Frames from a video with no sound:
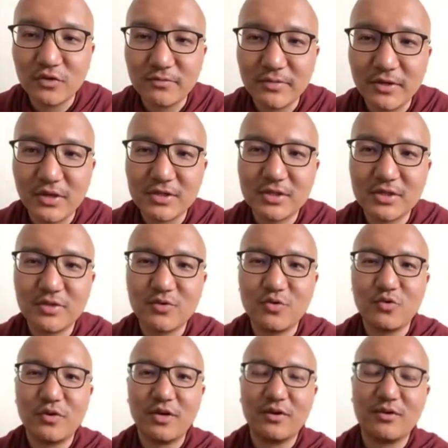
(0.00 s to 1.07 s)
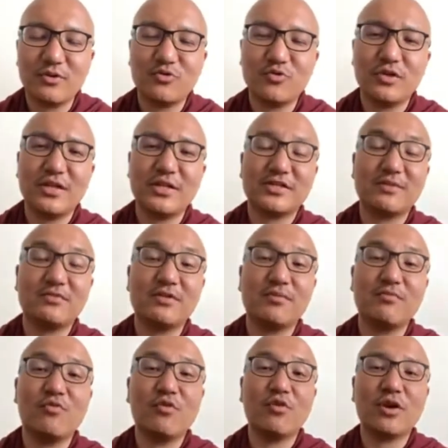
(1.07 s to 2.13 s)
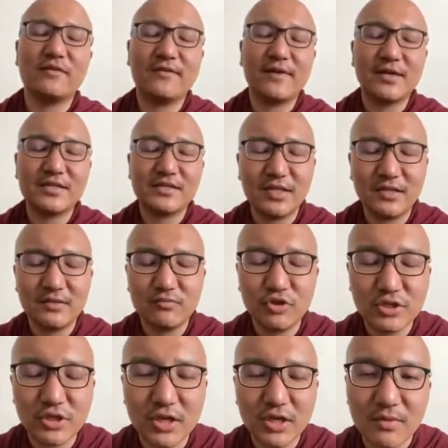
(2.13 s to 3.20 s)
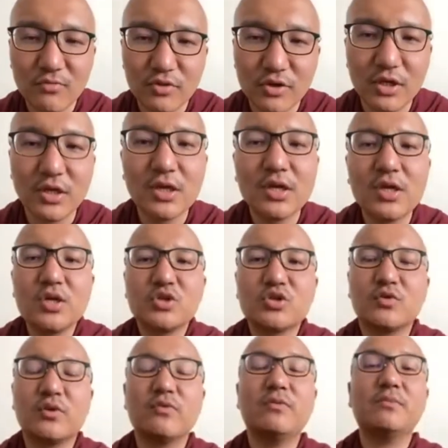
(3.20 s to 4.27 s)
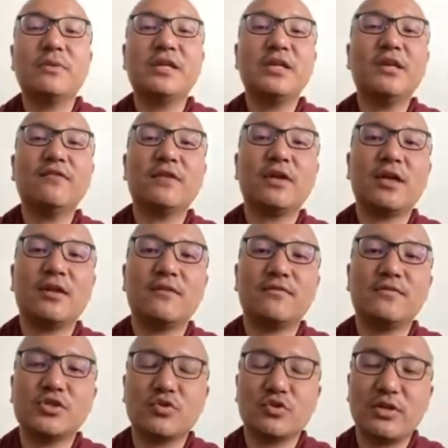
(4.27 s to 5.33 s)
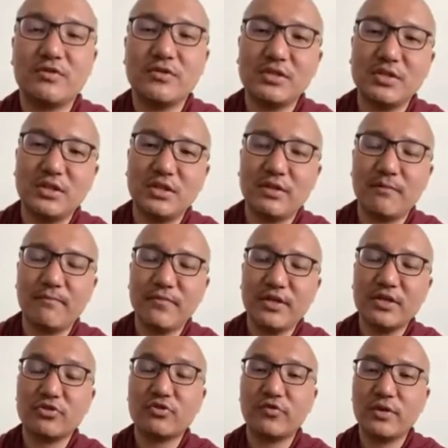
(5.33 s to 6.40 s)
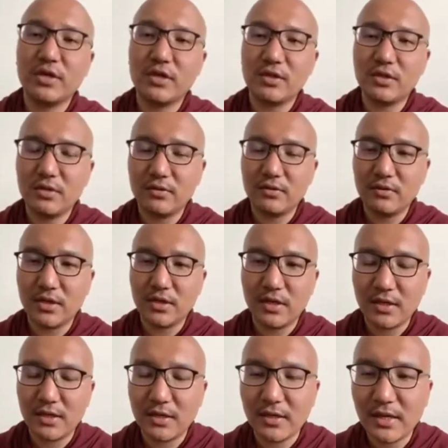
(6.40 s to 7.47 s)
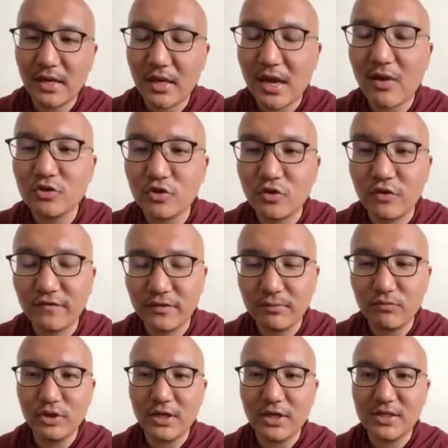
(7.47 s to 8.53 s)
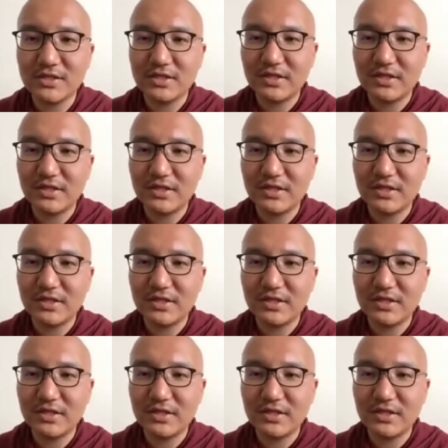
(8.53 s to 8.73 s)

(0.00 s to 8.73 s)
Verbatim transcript: because you are doing something more advanced than the Buddha So what we believe in, so there is the historical uh, account of the Buddha's